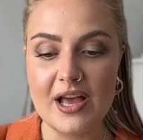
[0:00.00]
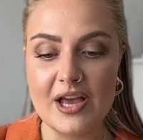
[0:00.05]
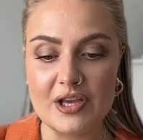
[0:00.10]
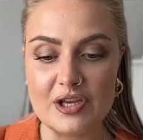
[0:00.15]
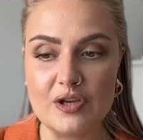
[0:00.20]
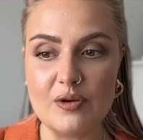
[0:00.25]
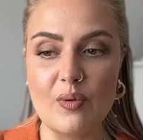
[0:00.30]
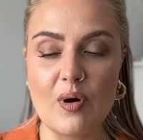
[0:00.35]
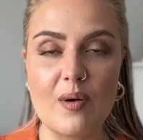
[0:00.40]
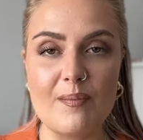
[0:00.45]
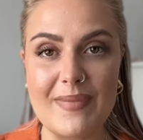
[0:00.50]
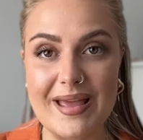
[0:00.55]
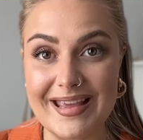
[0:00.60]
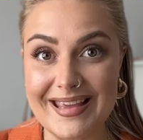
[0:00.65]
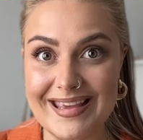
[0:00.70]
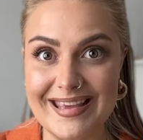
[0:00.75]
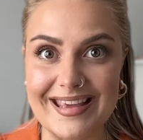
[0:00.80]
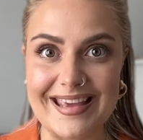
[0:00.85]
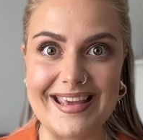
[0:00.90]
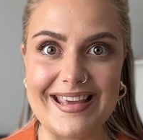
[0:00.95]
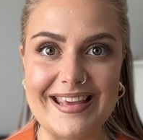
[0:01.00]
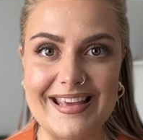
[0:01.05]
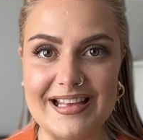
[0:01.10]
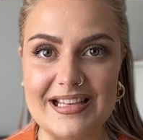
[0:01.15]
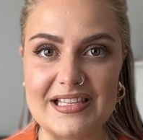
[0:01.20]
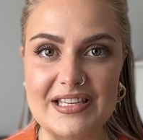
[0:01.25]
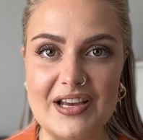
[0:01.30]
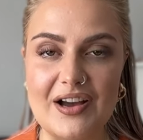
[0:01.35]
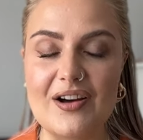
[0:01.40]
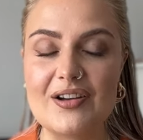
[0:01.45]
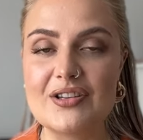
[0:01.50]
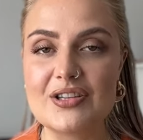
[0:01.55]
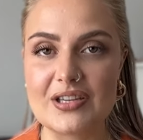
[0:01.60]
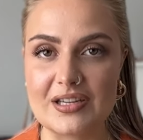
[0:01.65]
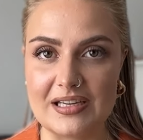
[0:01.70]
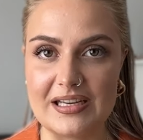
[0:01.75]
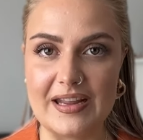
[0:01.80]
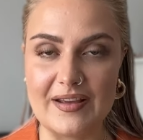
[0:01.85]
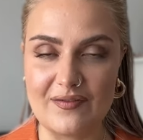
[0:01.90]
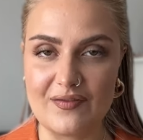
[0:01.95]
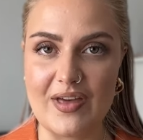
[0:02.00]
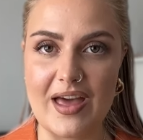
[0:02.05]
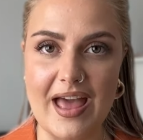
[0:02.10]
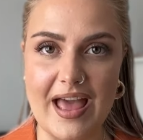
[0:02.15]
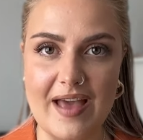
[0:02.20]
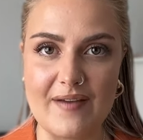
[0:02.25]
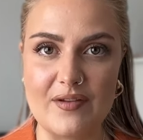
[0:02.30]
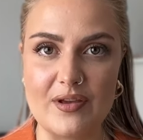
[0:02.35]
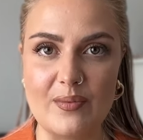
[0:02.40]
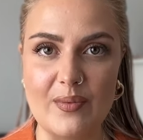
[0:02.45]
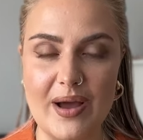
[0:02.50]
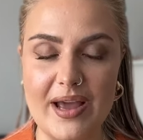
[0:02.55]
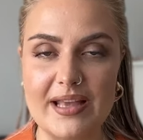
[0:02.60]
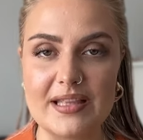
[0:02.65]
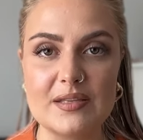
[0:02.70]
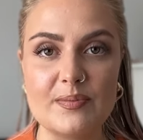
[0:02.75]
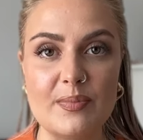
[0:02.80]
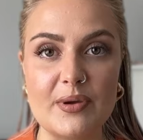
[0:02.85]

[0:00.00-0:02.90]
you are making it easier to lift that heavyweight,